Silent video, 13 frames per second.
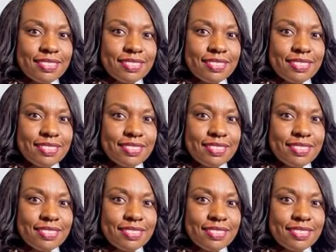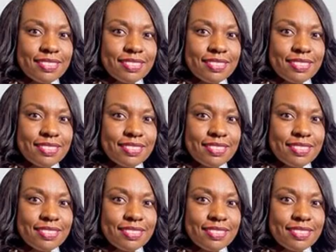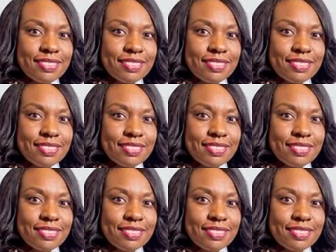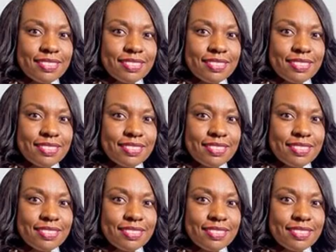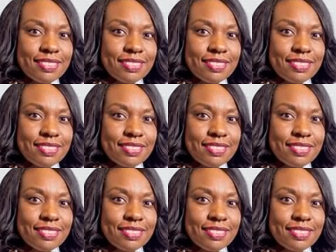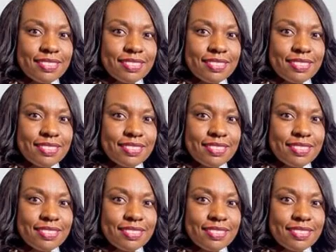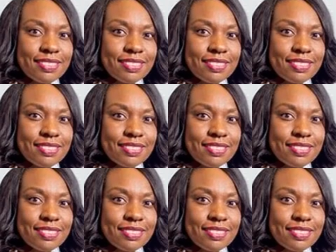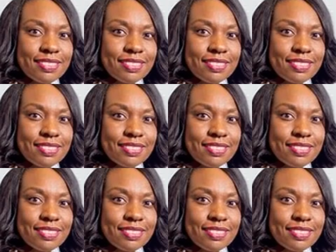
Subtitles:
(no lip movement)